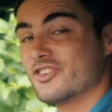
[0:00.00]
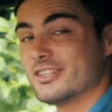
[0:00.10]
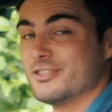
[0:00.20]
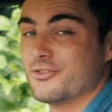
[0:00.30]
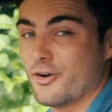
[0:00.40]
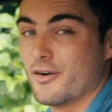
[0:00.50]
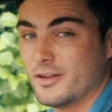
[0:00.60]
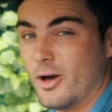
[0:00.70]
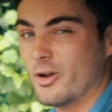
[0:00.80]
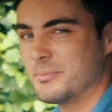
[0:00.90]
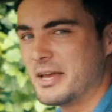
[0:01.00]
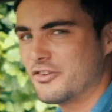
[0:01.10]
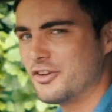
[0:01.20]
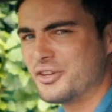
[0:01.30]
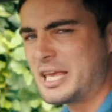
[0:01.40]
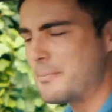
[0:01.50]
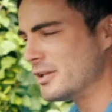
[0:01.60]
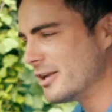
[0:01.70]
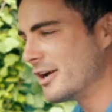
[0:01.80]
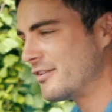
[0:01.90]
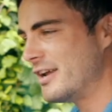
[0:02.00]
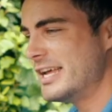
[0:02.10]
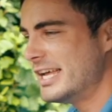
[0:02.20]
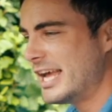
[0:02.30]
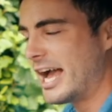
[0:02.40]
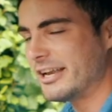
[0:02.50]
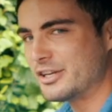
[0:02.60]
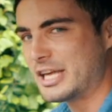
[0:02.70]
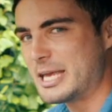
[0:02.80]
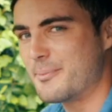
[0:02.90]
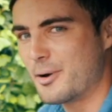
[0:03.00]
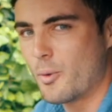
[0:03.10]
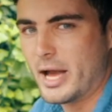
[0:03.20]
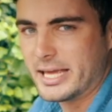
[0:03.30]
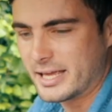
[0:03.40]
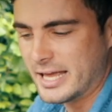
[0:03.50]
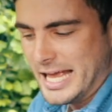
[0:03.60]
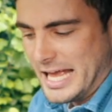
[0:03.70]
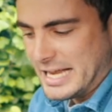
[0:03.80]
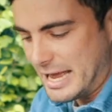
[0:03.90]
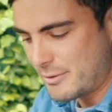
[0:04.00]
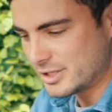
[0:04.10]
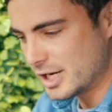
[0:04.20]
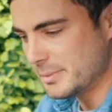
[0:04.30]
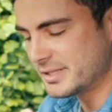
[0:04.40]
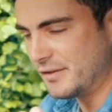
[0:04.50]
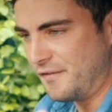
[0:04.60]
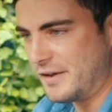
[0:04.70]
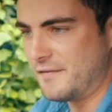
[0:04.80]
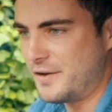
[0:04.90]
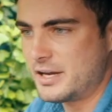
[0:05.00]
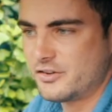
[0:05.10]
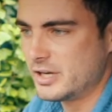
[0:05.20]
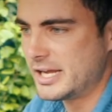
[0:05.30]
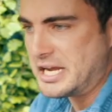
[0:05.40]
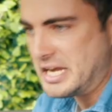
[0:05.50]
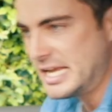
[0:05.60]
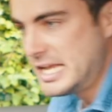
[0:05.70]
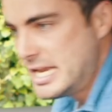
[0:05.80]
as you drive along to make sure you keep alert and you keep awake. Now, in terms of the fit and finish in here, it